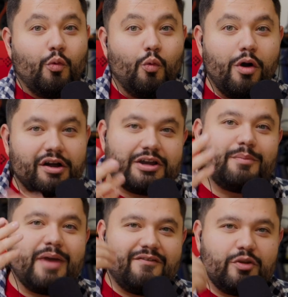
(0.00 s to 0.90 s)

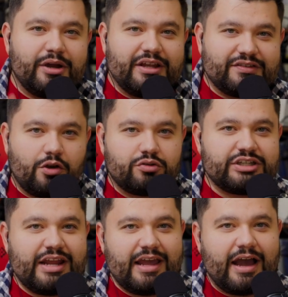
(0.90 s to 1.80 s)
Welcome, everybody. So
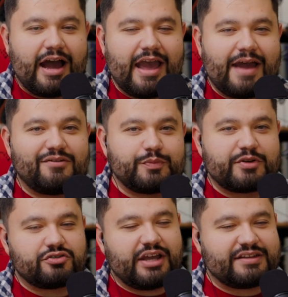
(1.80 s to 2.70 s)
today I have a
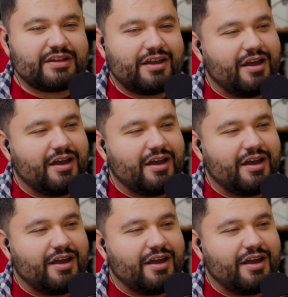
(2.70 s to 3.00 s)
special guest,